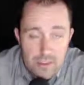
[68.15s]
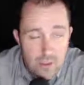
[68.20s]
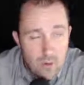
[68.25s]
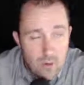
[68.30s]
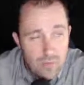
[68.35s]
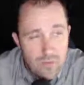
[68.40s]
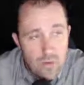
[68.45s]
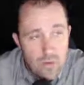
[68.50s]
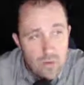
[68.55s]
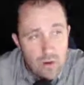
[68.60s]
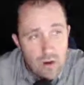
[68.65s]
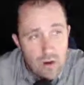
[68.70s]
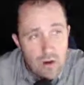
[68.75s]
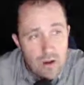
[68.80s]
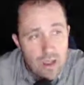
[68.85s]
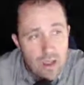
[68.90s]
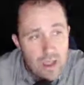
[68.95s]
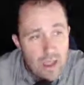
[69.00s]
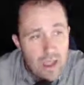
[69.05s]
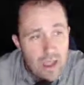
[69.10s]
So if you
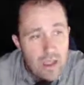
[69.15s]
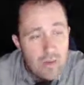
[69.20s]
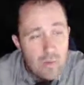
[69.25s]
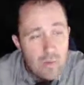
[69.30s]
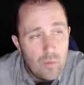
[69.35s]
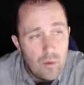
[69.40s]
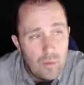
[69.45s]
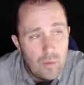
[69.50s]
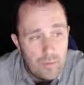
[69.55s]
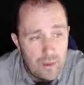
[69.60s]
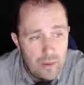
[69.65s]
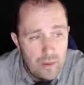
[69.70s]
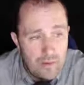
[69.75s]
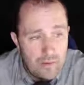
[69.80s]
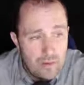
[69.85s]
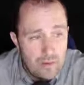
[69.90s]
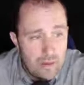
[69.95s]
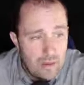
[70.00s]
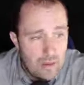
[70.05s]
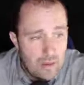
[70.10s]
are a
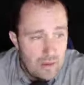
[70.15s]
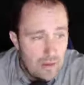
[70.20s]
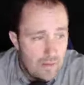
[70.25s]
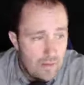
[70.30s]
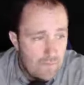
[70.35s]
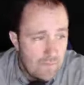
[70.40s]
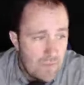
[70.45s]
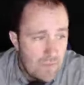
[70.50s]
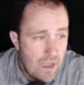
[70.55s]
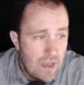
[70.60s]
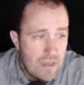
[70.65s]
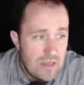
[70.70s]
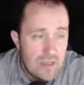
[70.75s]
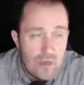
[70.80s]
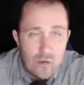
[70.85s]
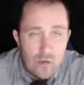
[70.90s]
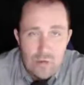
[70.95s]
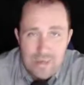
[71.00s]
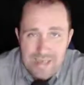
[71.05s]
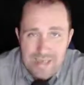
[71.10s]
woman and
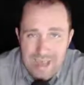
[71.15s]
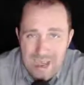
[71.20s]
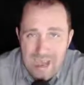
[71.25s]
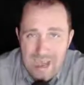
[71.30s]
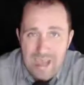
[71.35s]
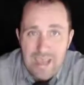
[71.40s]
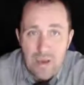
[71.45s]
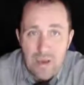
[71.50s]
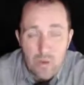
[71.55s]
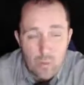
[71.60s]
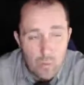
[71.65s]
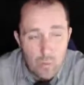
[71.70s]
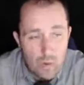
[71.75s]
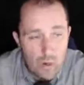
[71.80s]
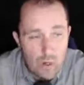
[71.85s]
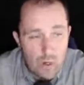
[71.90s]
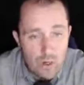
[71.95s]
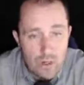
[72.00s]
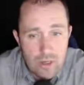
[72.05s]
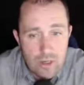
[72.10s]
you die at
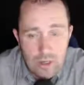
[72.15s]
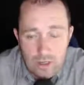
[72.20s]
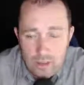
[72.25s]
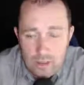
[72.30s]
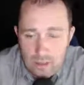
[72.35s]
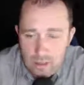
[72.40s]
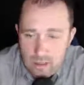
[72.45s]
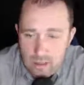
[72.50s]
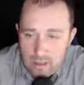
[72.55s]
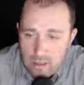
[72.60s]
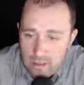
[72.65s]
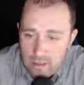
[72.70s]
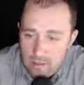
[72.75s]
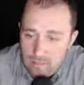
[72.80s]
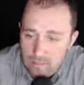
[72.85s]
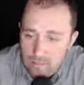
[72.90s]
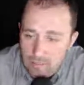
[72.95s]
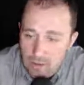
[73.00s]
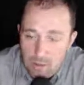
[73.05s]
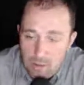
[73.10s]
work,
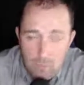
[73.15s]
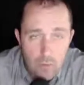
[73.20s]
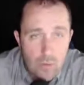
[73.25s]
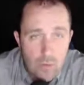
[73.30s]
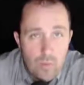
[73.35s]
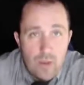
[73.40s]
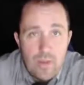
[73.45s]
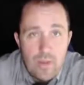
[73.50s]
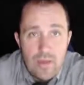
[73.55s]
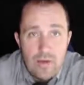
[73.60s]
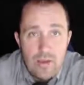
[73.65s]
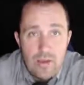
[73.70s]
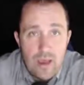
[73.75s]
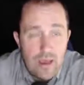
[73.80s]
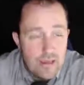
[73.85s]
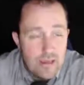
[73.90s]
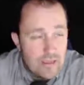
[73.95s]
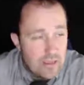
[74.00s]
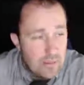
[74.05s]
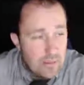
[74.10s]
um, the number one way that you
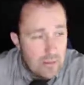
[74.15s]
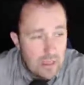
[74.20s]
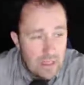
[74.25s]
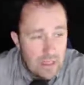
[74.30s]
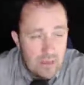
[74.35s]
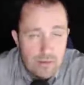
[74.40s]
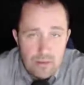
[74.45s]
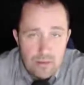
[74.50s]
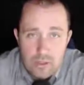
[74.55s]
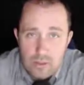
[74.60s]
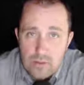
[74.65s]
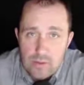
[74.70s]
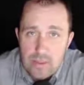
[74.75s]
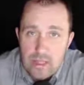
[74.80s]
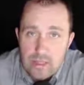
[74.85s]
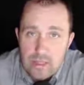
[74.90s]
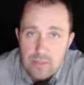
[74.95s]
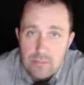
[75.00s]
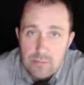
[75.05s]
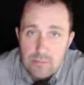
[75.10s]
die is somebody kills you, and
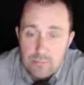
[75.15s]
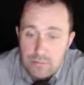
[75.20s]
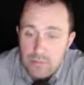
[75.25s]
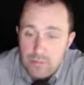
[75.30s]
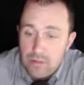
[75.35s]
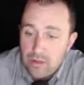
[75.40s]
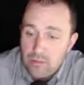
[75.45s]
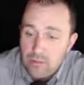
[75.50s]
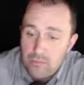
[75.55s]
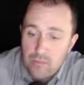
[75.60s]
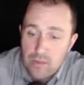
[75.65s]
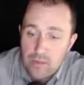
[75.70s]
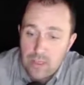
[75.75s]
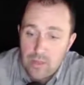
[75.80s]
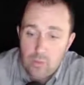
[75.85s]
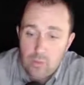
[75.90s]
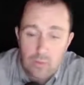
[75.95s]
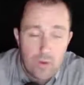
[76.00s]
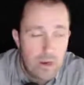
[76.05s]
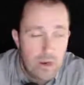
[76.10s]
that's pretty
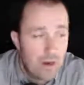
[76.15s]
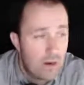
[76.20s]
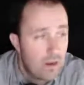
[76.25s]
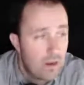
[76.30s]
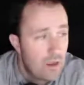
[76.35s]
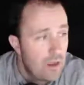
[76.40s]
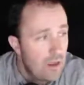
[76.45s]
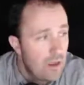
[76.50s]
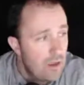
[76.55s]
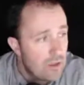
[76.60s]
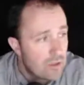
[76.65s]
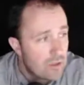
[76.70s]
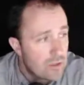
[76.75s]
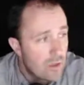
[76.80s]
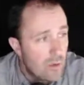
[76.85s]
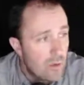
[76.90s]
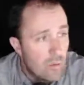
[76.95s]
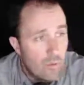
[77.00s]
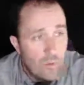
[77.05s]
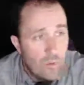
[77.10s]
freaking weird.
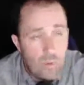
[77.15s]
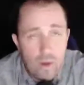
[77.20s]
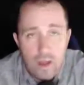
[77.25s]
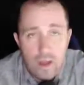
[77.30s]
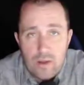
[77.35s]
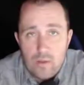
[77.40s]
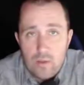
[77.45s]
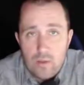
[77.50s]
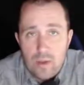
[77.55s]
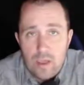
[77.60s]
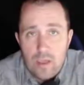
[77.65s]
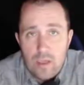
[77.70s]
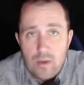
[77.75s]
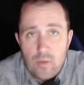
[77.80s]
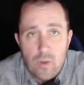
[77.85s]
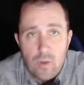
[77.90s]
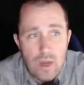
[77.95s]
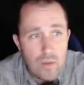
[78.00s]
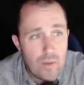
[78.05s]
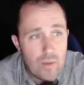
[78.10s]
So why do we
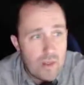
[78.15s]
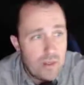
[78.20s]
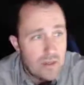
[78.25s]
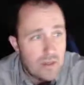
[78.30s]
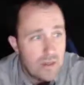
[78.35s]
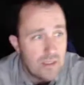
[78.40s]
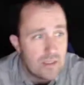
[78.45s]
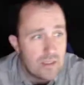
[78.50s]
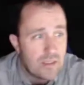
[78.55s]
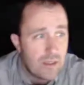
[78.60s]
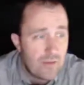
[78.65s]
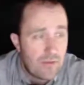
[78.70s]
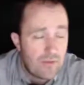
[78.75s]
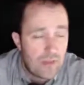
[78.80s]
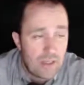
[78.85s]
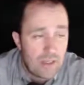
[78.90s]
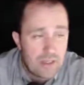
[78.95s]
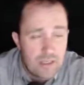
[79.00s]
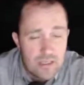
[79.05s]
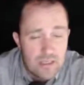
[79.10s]
why do we look at stuff
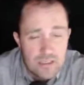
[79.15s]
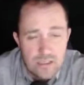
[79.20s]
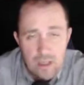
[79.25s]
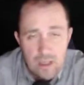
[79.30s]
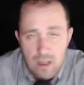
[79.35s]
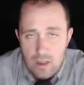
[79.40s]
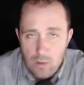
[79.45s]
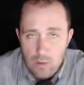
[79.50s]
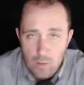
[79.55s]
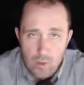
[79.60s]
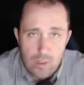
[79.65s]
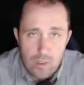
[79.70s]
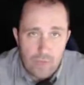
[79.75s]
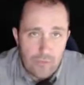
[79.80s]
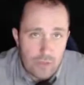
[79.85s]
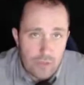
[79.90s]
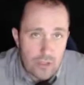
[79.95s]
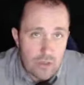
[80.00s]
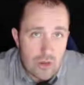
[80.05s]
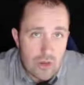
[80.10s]
like this? We
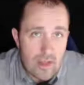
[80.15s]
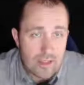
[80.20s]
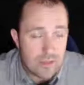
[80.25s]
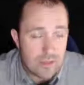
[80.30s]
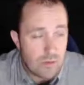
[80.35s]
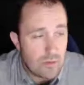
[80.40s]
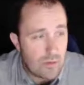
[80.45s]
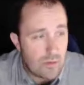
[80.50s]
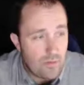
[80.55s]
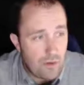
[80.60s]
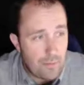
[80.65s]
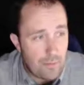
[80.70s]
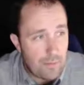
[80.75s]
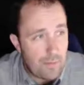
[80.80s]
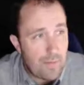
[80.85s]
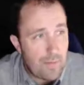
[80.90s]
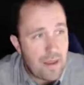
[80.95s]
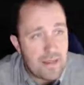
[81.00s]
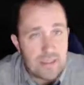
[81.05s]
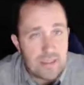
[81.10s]
look for trends. We look for
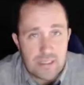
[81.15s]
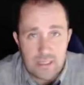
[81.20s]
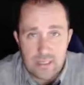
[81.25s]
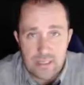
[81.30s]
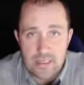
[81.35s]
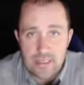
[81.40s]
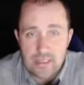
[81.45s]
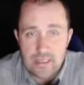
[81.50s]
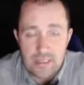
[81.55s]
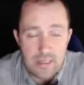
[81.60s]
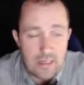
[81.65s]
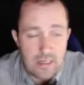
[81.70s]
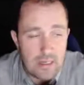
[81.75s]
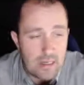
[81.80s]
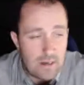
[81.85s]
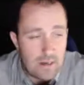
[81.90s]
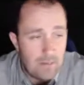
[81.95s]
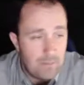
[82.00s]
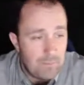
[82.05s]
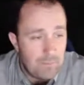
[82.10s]
propensities
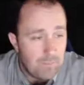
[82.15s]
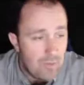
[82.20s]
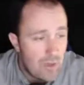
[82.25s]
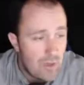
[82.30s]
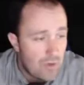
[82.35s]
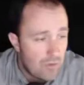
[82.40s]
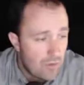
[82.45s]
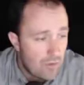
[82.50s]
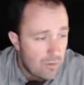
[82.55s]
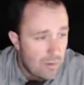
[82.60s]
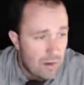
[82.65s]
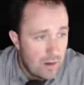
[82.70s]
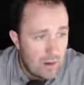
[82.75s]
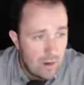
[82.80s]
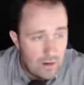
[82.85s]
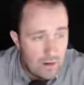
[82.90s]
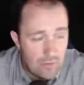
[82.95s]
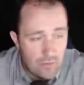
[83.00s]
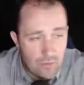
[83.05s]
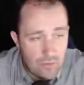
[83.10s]
um, from
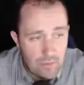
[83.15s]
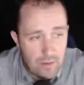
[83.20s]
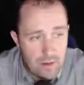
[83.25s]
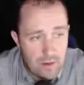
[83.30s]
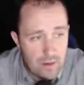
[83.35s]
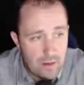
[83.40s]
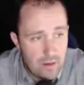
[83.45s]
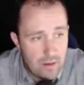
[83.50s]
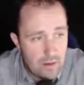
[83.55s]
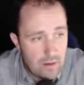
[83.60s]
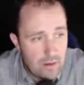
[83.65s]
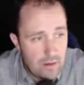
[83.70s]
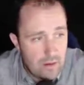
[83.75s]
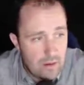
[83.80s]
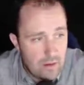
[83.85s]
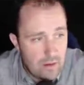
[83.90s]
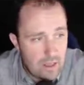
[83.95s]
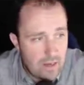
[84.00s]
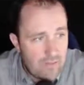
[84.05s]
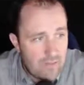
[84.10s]
a from a,
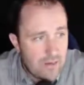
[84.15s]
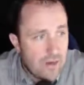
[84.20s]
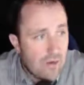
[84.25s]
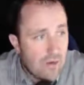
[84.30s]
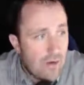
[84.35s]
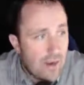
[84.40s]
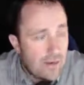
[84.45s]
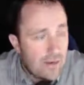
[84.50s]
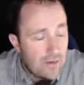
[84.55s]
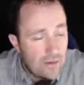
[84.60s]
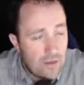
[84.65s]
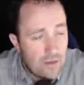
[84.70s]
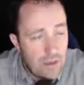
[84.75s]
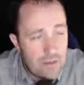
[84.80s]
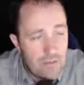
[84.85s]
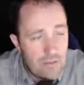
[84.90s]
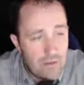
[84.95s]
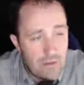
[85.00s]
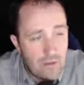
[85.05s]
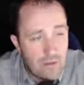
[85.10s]
a, kind of a director
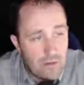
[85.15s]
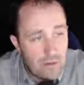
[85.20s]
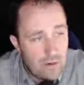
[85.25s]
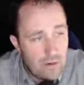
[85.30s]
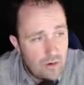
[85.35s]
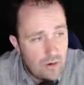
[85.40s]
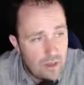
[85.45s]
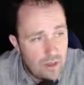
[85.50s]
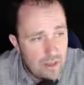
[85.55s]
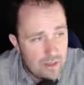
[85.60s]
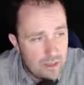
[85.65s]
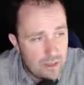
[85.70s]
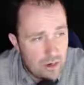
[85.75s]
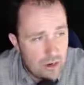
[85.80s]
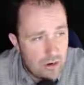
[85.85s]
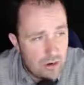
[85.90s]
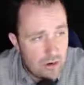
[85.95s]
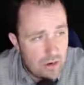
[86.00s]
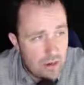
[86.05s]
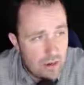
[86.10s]
level or an
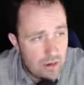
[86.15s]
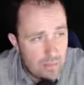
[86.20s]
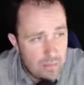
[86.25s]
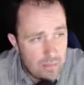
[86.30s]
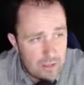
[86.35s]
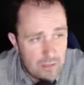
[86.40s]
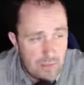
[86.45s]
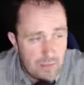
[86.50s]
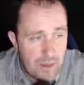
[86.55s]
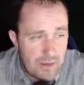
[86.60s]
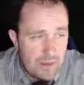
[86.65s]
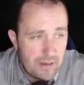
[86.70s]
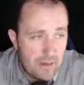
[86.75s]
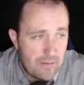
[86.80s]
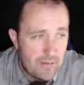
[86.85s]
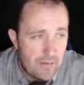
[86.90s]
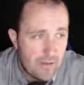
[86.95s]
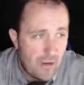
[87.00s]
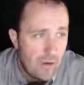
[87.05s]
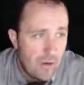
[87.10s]
HR uh,
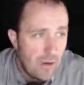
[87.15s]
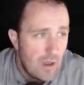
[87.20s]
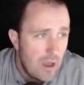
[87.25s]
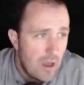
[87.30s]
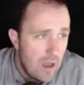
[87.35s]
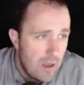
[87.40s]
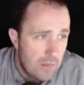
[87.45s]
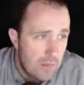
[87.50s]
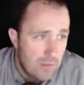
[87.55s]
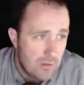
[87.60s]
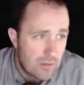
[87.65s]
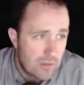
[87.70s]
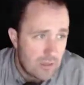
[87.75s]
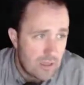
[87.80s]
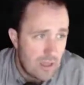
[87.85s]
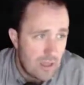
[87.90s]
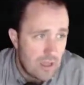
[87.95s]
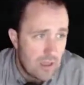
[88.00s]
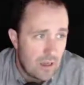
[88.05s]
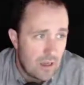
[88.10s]
perspective. So
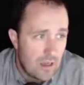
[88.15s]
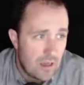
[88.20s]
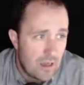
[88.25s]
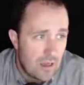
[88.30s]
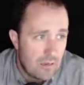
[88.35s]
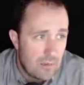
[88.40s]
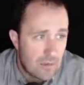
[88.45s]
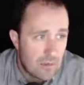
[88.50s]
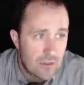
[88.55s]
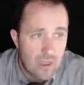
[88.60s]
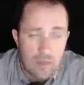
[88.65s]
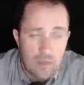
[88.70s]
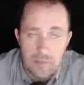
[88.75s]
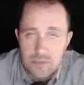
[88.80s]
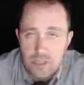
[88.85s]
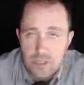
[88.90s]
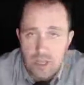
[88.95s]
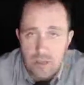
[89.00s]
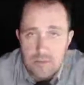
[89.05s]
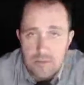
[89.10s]
most uh, most
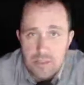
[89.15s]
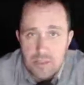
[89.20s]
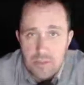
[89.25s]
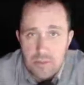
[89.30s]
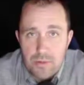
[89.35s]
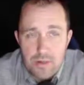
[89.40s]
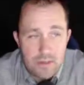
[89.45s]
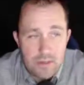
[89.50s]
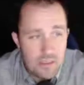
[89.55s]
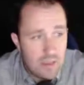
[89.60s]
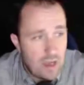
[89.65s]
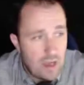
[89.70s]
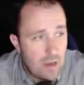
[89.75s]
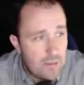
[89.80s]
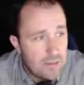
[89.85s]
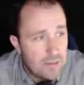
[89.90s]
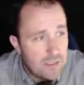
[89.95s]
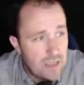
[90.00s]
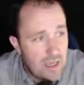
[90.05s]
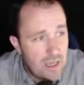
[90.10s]
common jobs experiencing
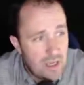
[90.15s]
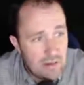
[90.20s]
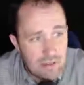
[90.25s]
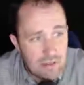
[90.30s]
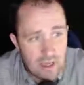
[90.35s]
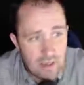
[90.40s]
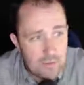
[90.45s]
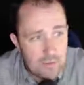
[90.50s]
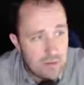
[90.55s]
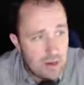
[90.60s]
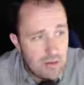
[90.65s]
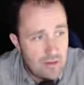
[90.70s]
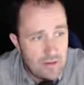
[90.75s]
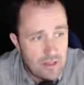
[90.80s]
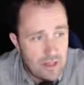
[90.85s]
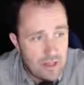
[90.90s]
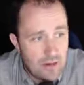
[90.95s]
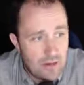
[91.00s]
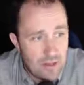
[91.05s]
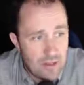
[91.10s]
homicide, cab driver,
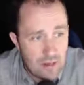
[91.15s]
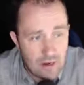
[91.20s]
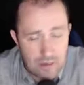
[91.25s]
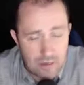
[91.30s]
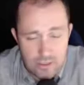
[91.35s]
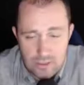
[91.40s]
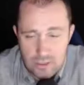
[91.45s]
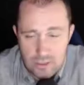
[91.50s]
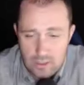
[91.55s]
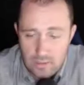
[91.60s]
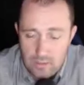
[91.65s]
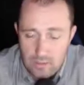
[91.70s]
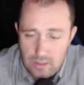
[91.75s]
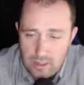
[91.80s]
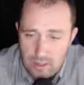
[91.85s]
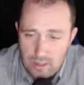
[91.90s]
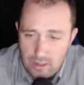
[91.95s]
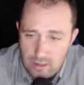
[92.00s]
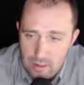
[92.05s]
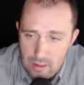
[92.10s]
security guards. You can
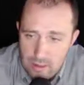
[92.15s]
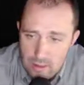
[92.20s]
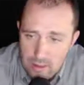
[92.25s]
read it.